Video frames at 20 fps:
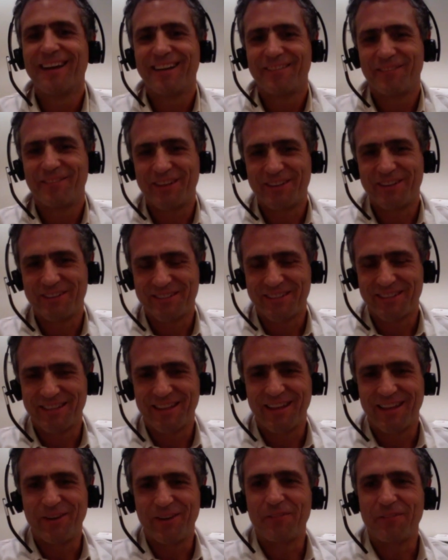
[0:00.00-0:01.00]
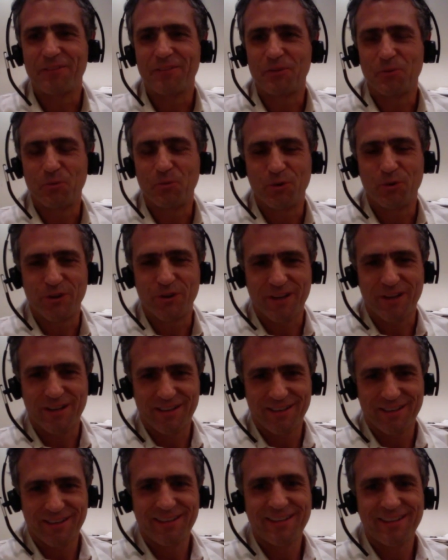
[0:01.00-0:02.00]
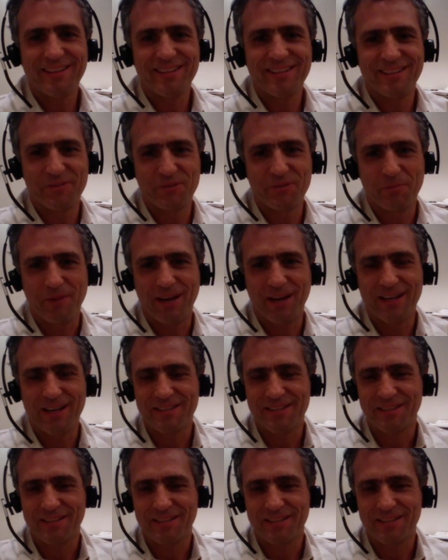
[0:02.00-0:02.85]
because they don't have to work and different mindset.